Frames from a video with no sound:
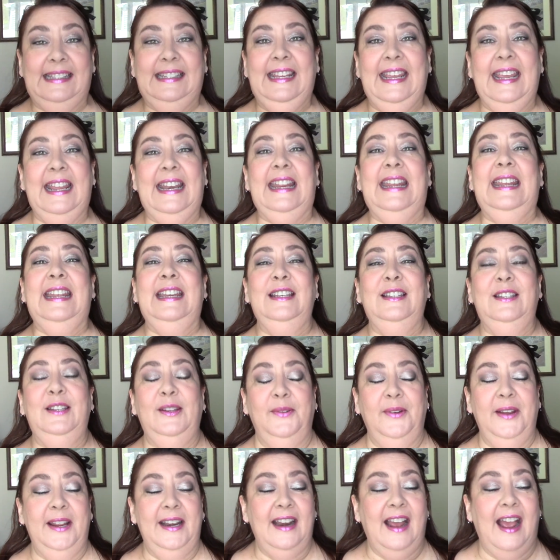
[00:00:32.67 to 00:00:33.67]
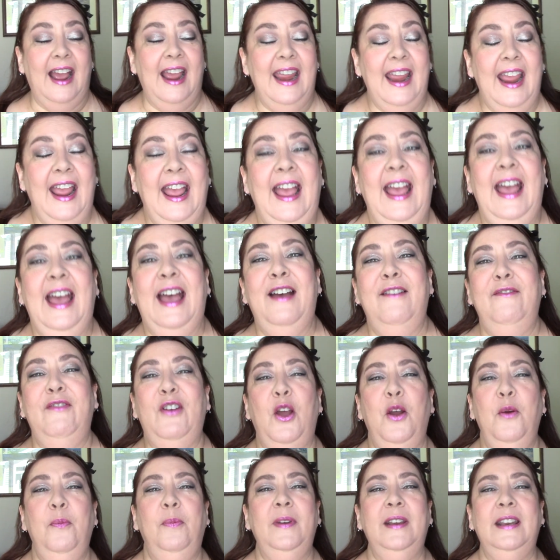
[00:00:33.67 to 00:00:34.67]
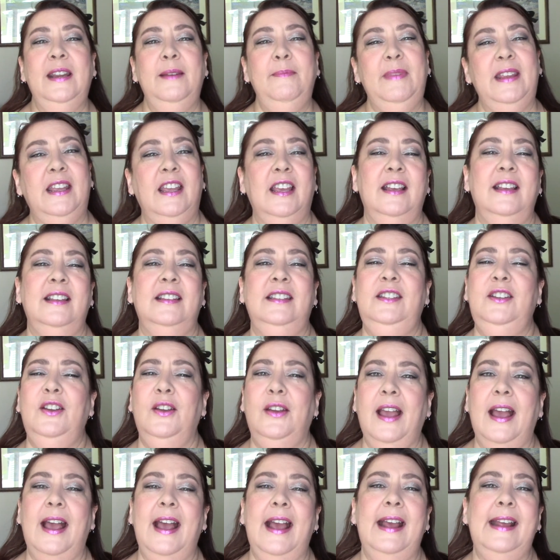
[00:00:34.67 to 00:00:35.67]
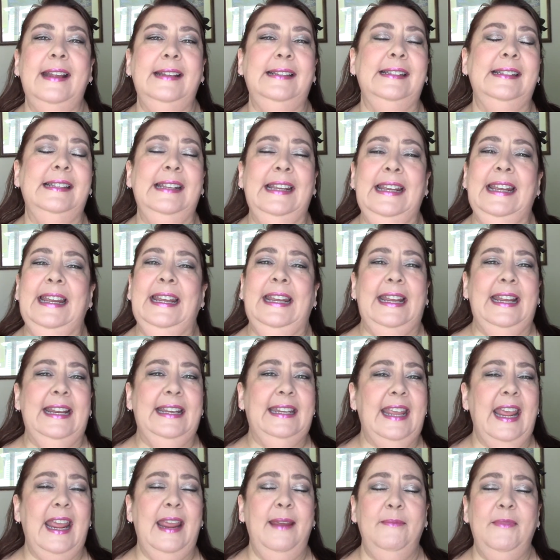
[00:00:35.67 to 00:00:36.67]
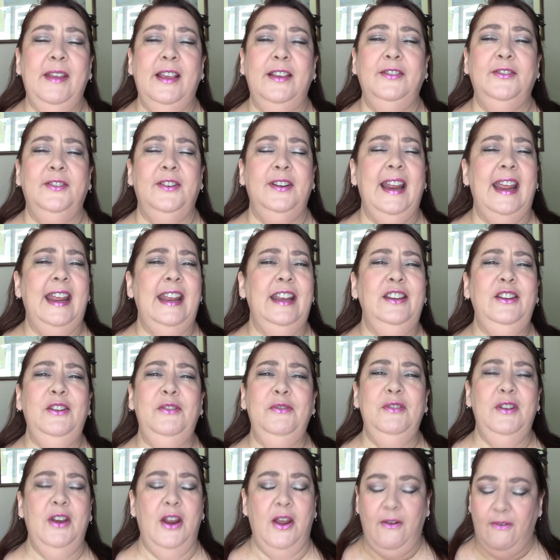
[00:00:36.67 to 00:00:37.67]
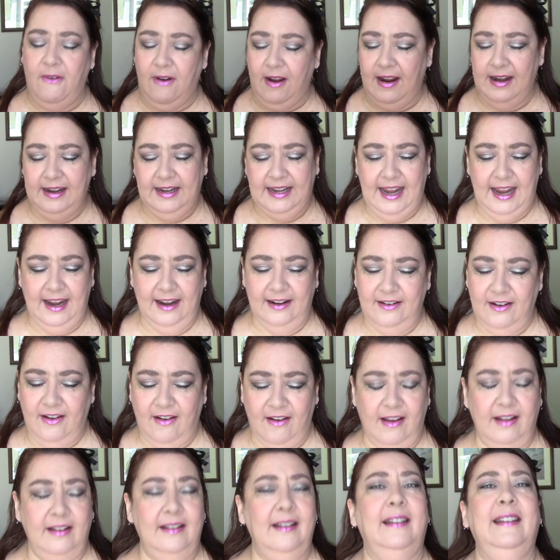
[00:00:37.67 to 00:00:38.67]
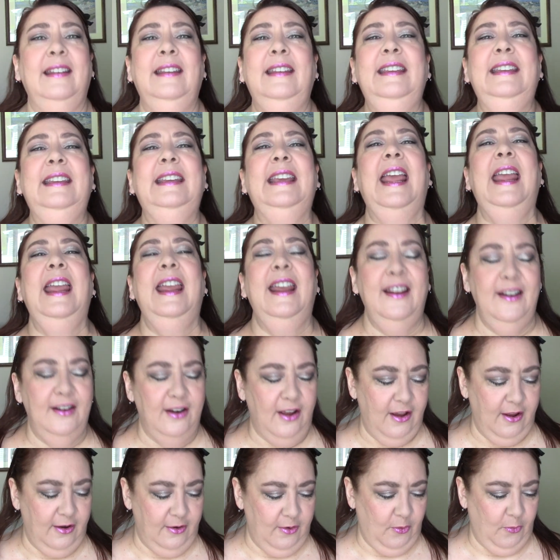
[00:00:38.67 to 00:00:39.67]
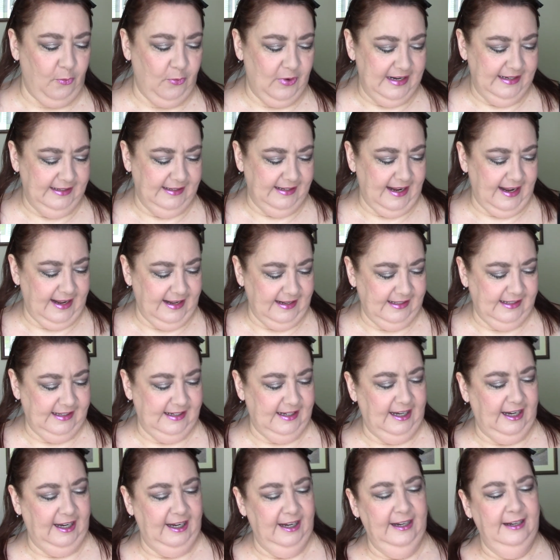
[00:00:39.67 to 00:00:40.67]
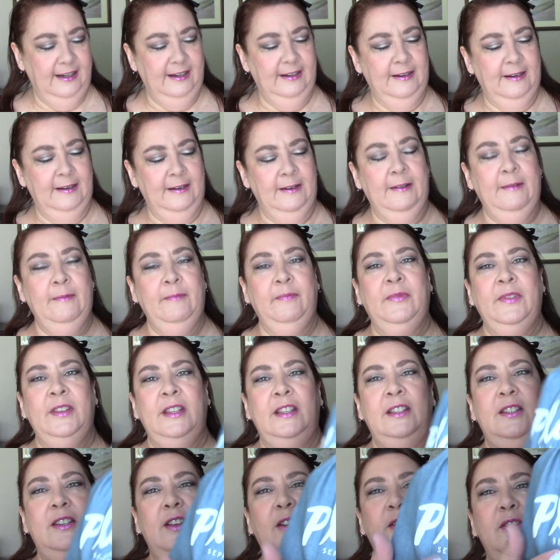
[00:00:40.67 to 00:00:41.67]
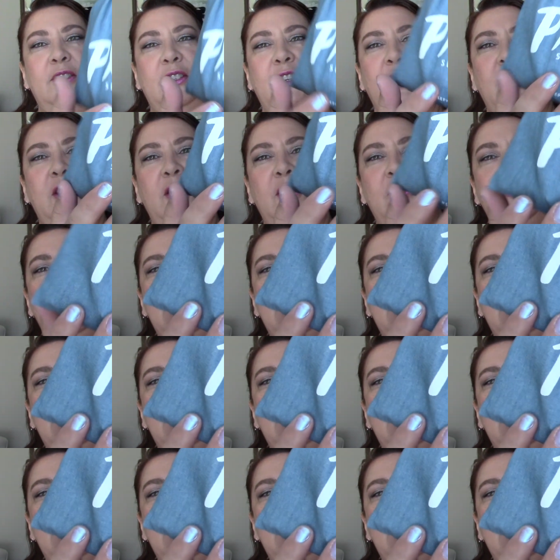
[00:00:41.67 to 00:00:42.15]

get into it. I have opened it because you guys, it came yesterday and you know I cannot resist. So it's cute